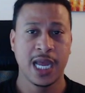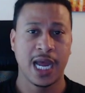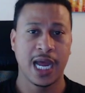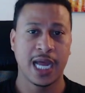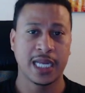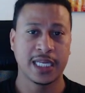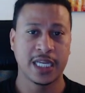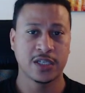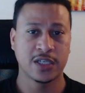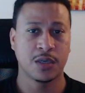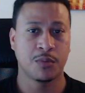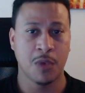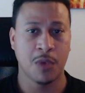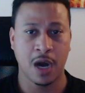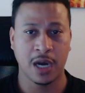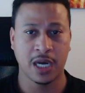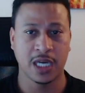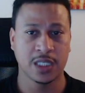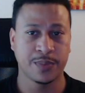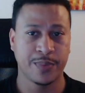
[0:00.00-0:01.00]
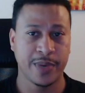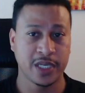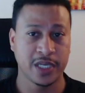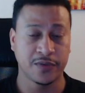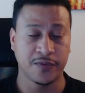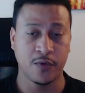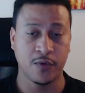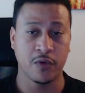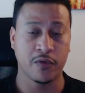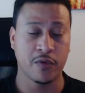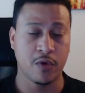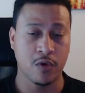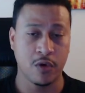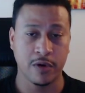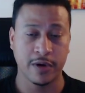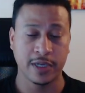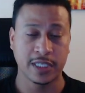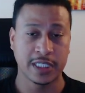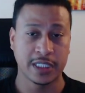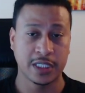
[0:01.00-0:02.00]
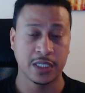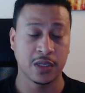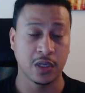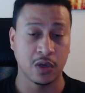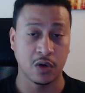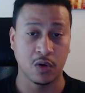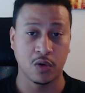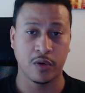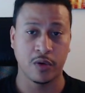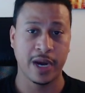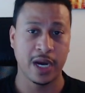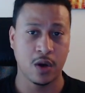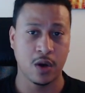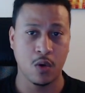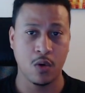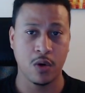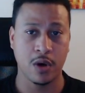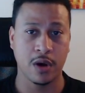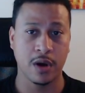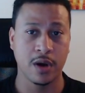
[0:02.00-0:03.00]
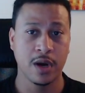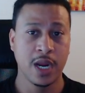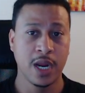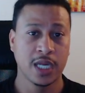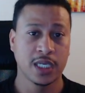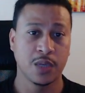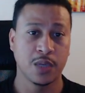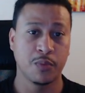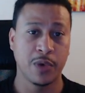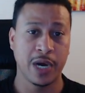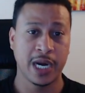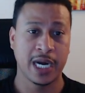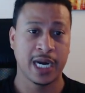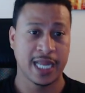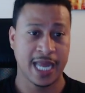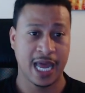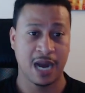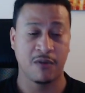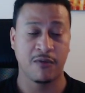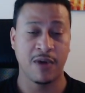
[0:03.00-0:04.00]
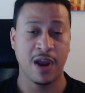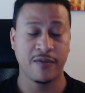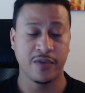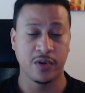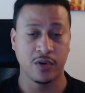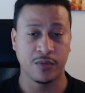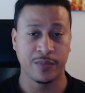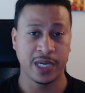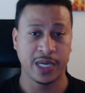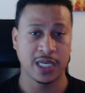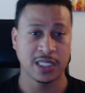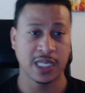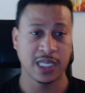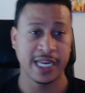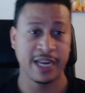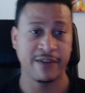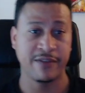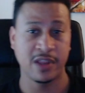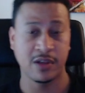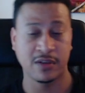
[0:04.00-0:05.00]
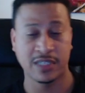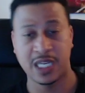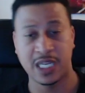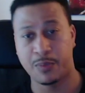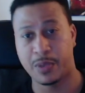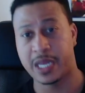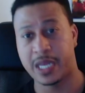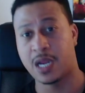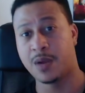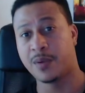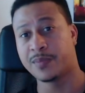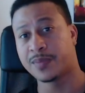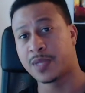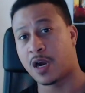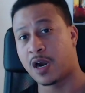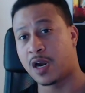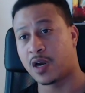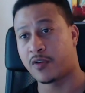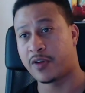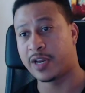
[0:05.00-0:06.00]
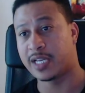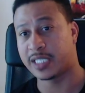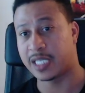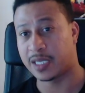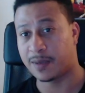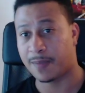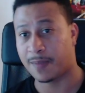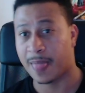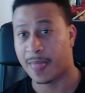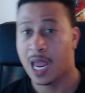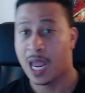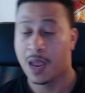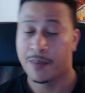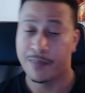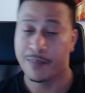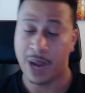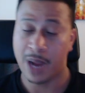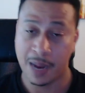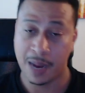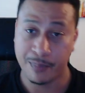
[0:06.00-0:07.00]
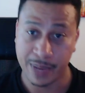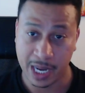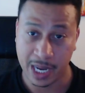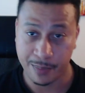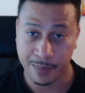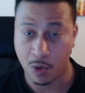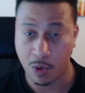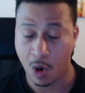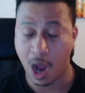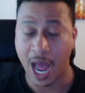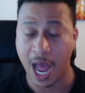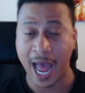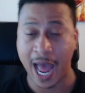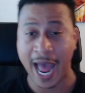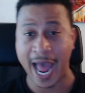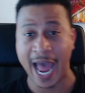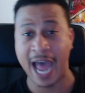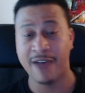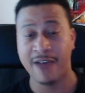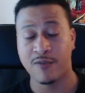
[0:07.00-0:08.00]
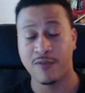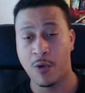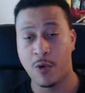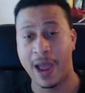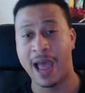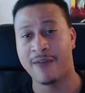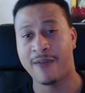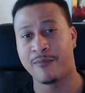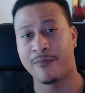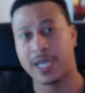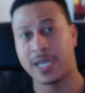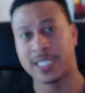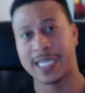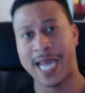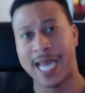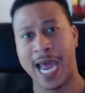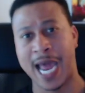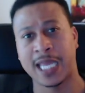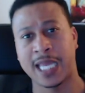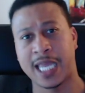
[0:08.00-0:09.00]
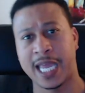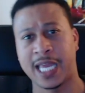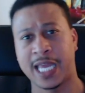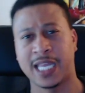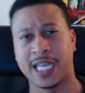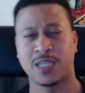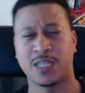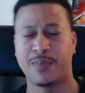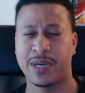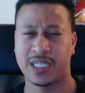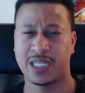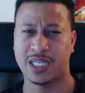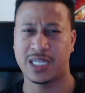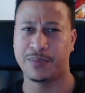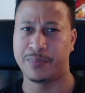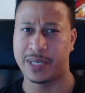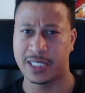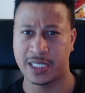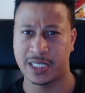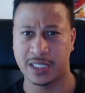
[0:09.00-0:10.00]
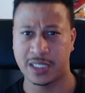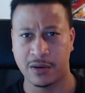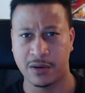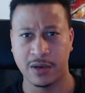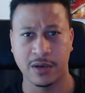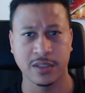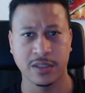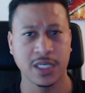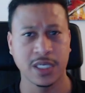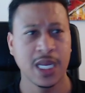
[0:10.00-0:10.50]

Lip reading: digital marketing space, fourth quarter is still a great quarter to bring in a lot of revenue, because even though CPMs are increasing, people who have budget allocated, especially business owners,